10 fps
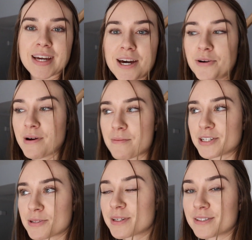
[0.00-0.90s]
I don't know how
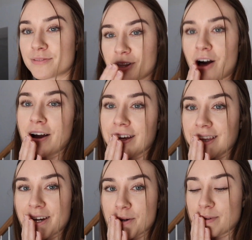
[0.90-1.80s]
much I'm gonna vlog in
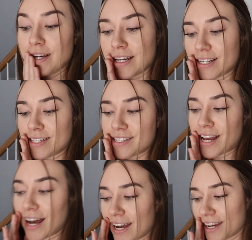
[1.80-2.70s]
there
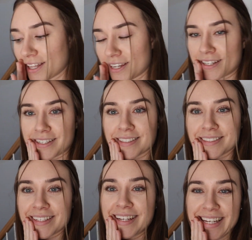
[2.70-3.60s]
because I
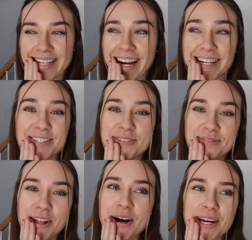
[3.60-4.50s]
don't
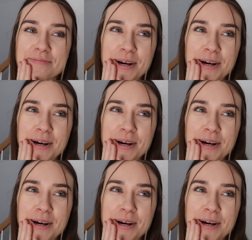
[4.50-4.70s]
vlog in